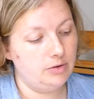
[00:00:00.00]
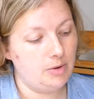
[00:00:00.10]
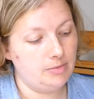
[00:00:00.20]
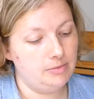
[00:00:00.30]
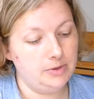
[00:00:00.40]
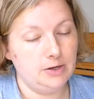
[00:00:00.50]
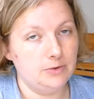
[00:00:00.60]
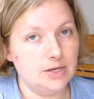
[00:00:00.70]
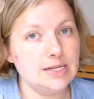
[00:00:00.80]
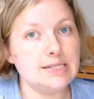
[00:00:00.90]
you probably know
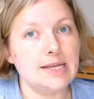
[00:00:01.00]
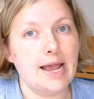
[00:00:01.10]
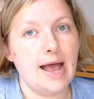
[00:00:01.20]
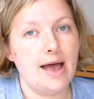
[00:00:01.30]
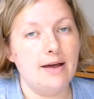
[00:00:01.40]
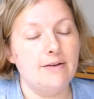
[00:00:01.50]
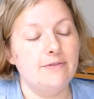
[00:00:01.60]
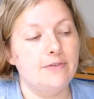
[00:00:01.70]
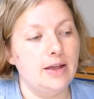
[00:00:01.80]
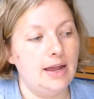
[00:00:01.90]
this, they have